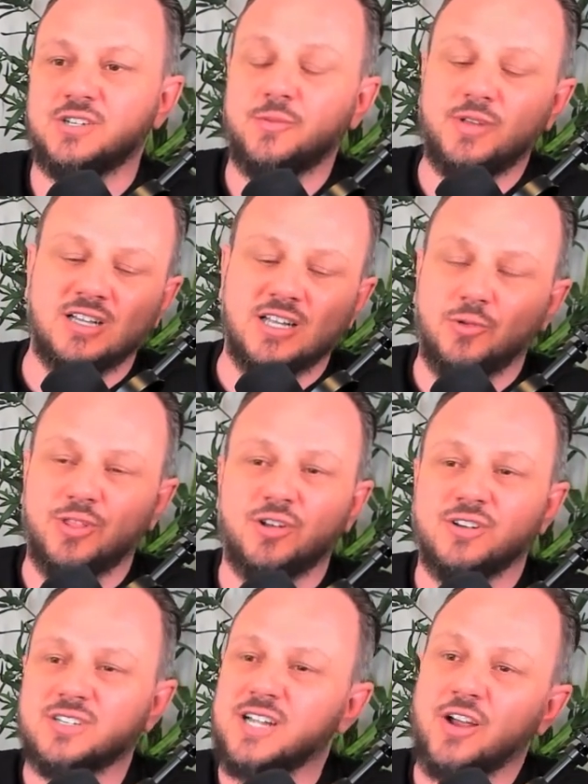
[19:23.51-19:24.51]
You can be a leader with your
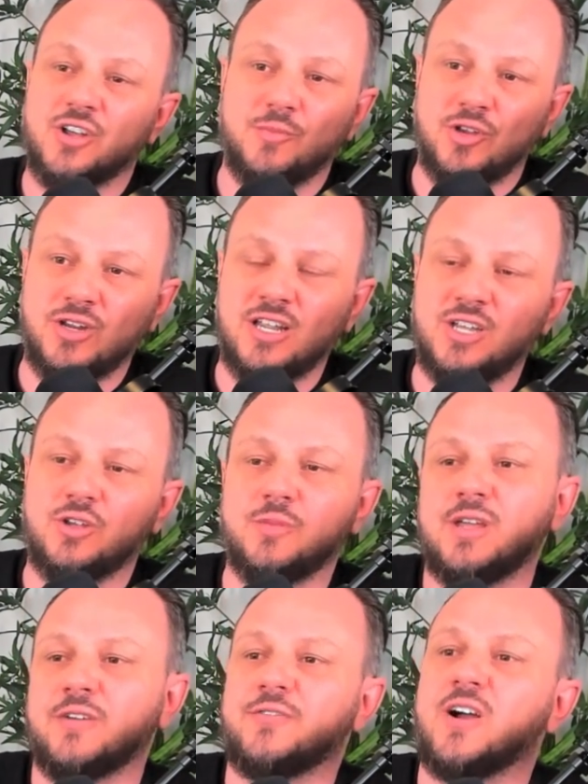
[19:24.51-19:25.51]
entire community. You could
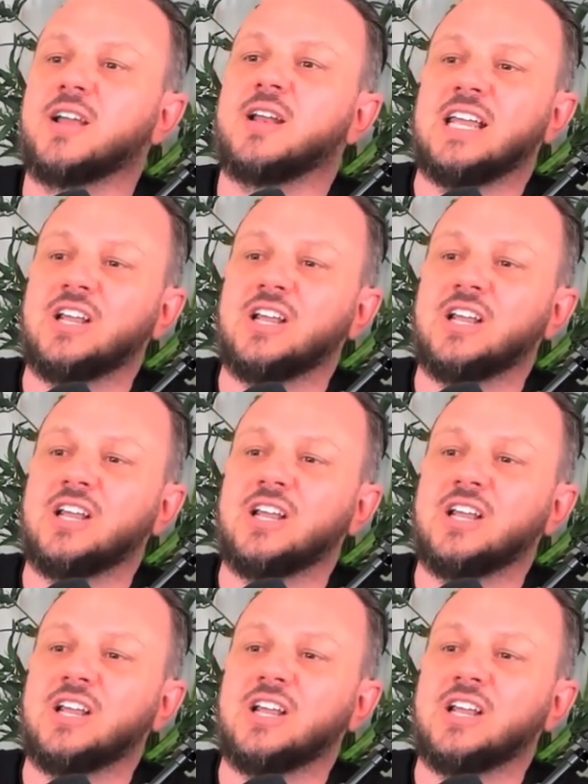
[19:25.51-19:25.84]
be a fucking